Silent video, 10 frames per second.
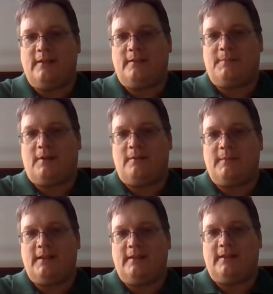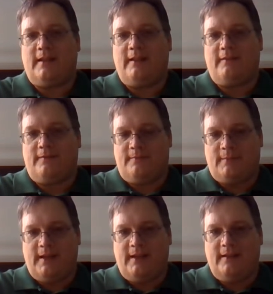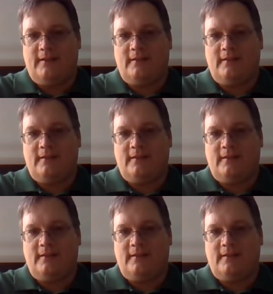apartment, and I have my